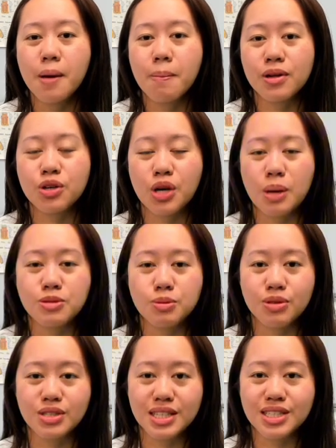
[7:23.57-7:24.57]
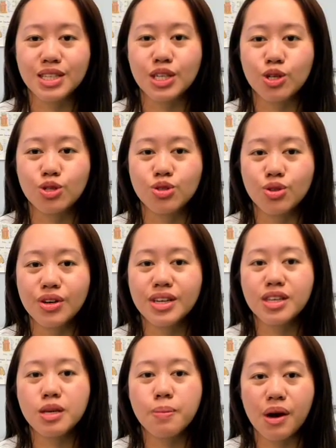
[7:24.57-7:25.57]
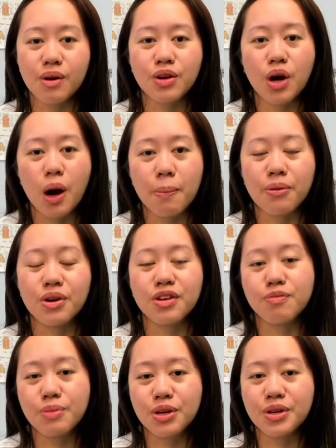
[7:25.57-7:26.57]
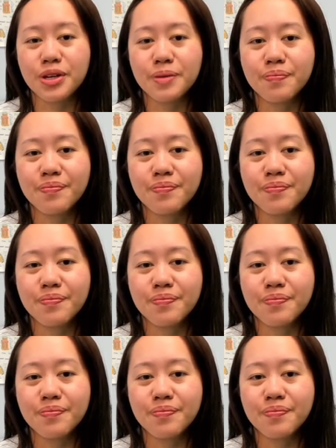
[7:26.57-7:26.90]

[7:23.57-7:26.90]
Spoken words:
milligrams per deciliter during the perioperative period.